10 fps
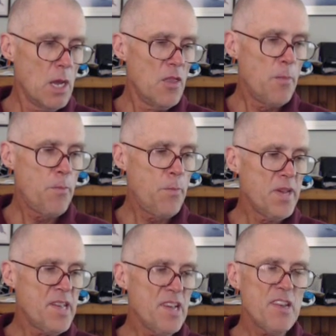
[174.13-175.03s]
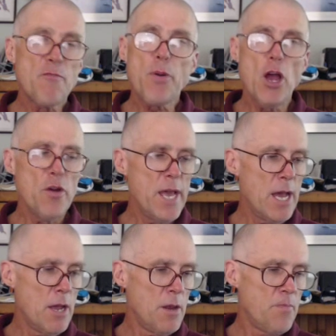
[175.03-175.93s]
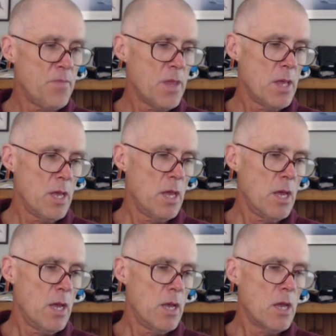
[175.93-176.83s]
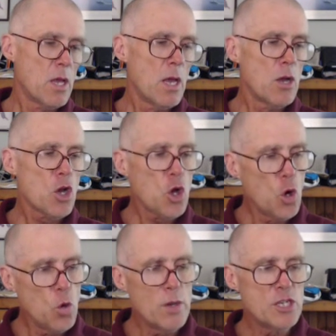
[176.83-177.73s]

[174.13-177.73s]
The possessive pronoun. Ku